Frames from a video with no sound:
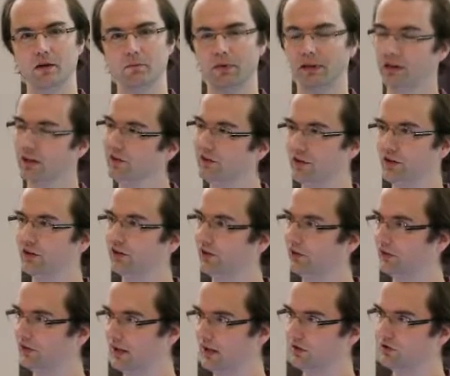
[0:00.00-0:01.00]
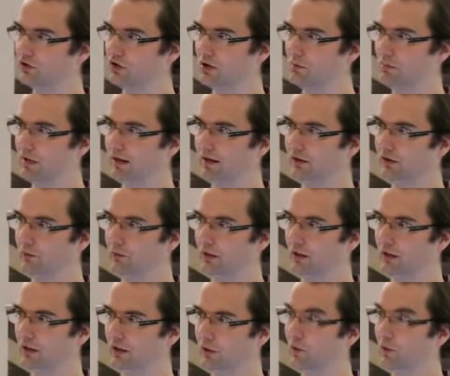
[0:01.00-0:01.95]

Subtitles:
because there's this kinship and this ability